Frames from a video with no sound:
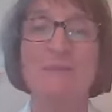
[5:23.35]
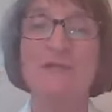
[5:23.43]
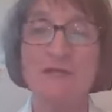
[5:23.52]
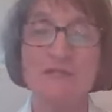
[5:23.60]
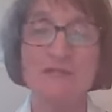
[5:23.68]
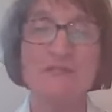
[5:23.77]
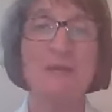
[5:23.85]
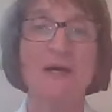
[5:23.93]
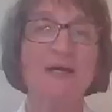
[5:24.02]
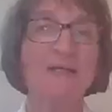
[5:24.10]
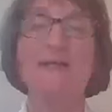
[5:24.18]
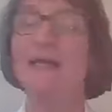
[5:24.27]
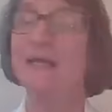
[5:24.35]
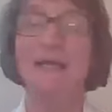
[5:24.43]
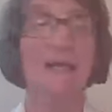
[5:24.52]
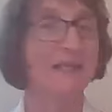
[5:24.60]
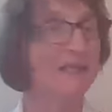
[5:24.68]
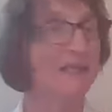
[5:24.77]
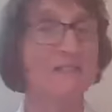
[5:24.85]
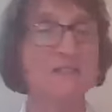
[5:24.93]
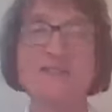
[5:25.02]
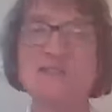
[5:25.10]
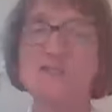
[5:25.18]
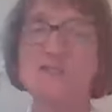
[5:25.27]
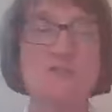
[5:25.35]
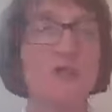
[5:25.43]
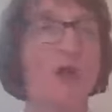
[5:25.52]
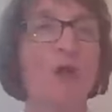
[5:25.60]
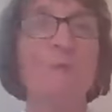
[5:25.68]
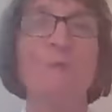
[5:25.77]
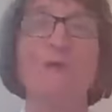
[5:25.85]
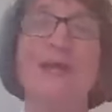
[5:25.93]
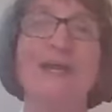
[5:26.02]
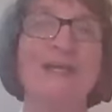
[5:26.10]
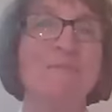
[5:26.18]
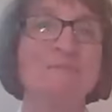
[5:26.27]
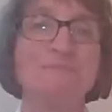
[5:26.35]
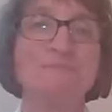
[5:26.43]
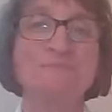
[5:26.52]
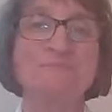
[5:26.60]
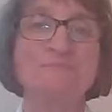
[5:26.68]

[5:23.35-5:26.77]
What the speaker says: because Mark is so plain.